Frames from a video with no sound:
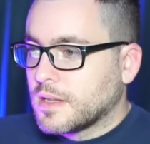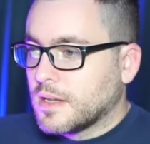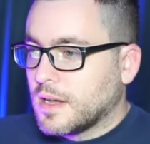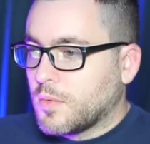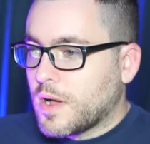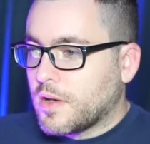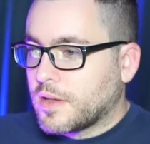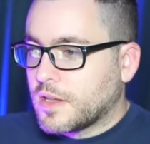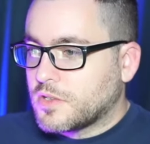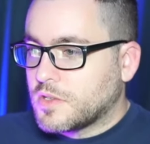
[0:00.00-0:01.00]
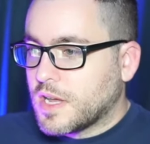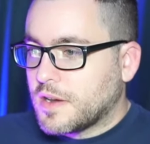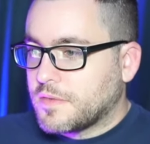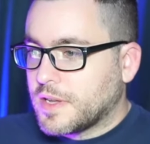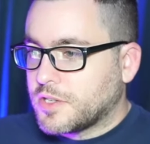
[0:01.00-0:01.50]
Uh, wow, I guess you got
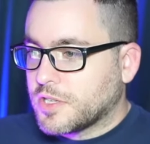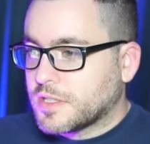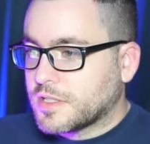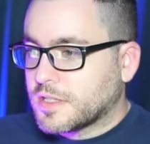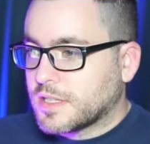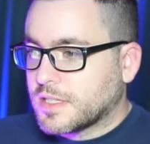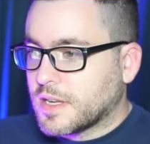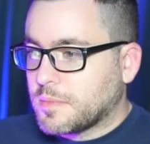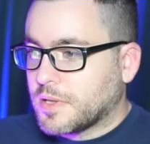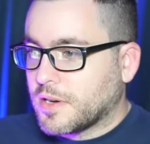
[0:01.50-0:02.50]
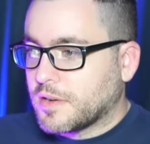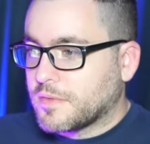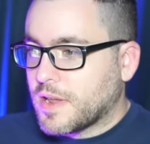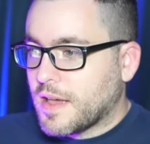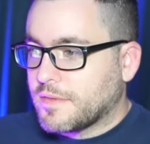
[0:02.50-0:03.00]
a VHS cassette player if
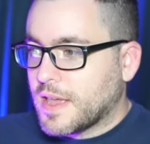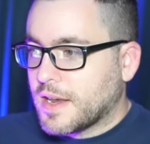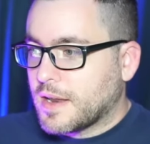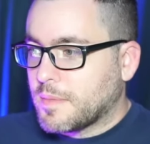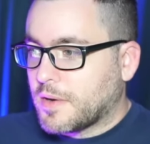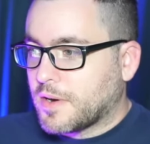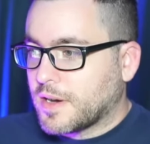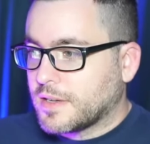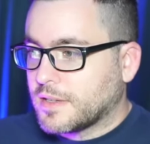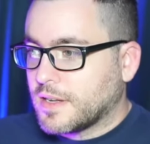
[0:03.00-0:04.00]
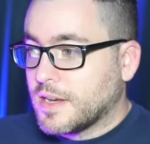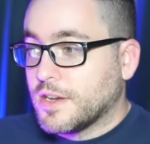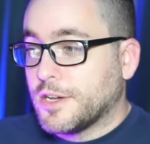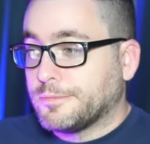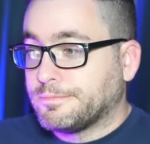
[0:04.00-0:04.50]
you have that, am I right? And
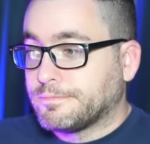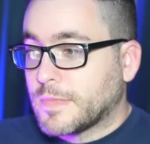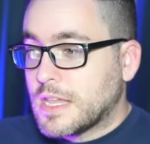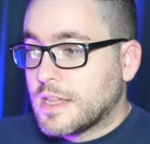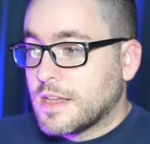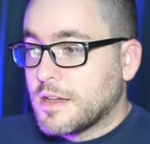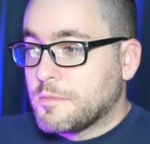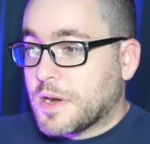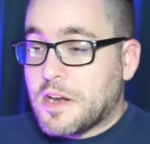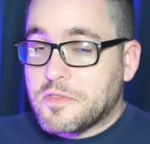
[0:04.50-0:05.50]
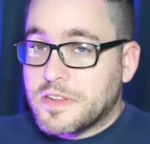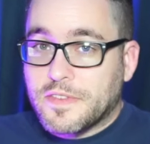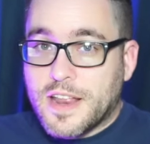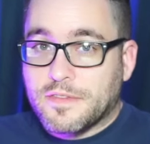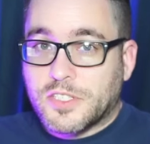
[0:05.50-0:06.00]
no, but I don't
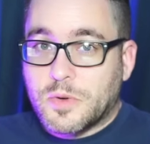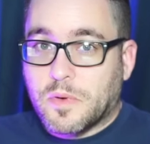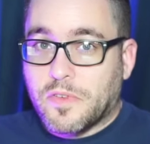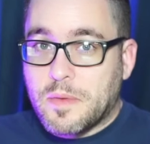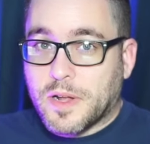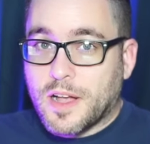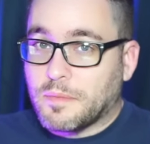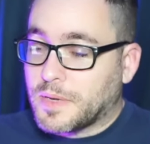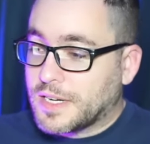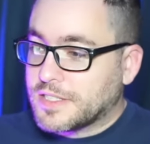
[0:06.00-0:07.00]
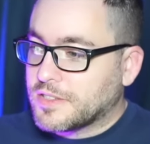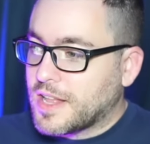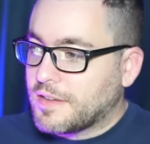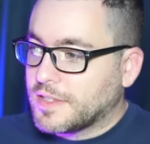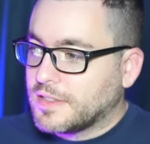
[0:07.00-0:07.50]
even have a Super Famicom, but I still
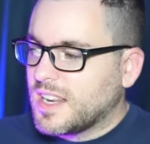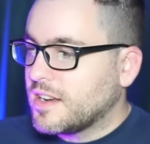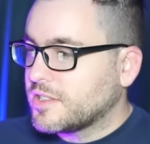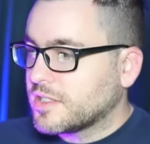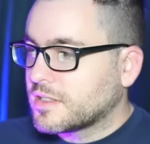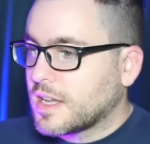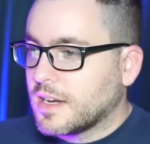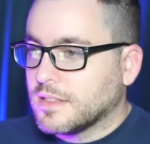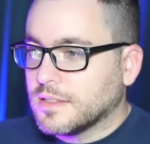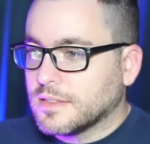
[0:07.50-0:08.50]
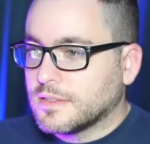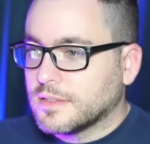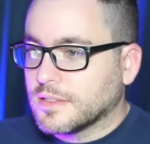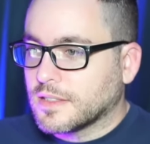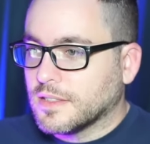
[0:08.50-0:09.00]
have it. You know, it's just kind of to,
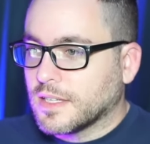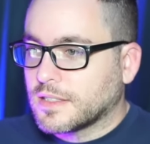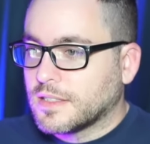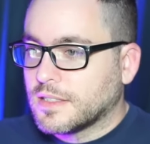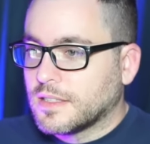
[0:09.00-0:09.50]
to collect.